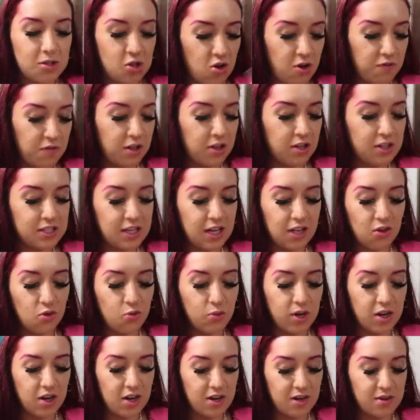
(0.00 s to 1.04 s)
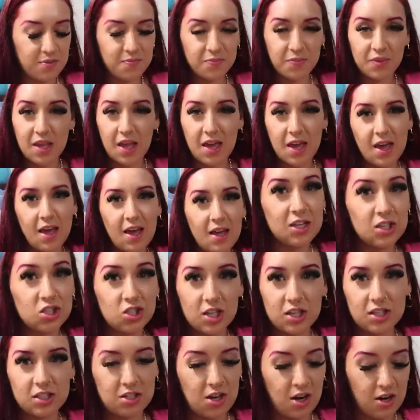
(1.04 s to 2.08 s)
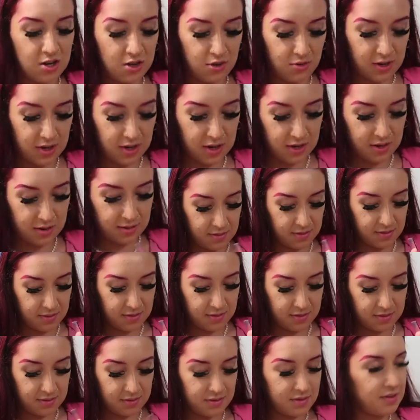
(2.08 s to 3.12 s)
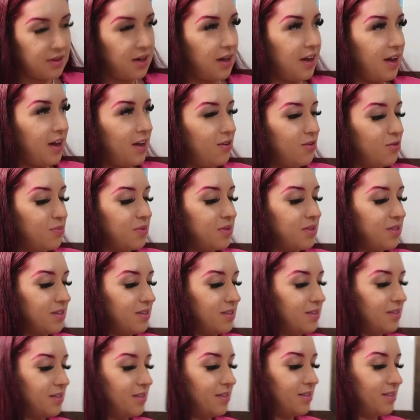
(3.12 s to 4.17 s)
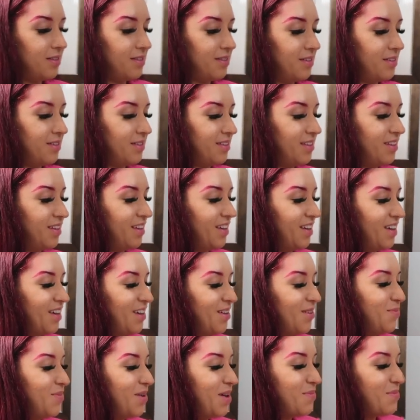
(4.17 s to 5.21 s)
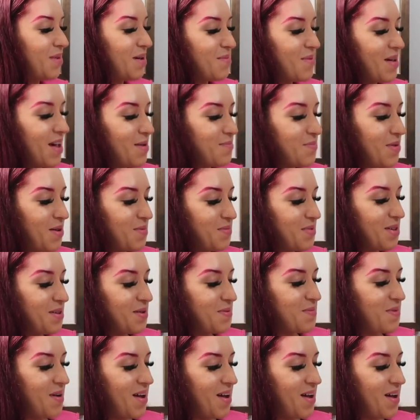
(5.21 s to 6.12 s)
so if it looks hella weird, just started doing it. I can't open this. But my man bought me a